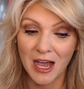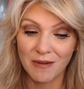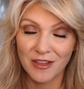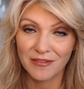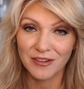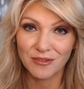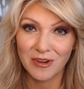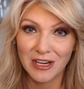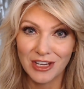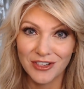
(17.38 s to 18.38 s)
With over
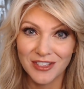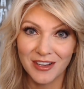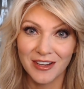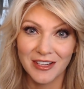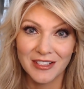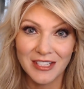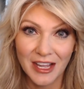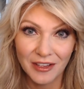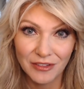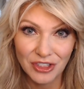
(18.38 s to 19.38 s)
20 years on
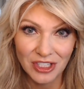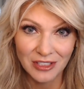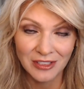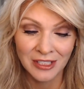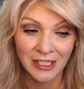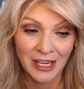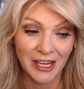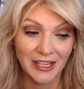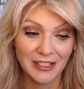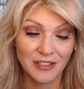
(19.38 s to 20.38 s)
television
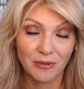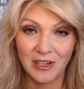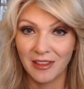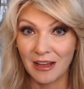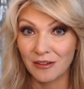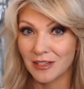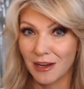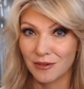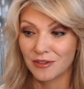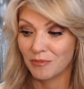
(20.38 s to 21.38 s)
and 20,000
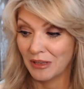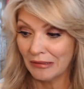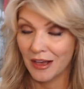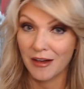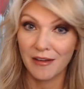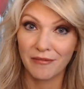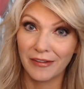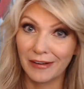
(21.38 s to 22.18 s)
hours of being live,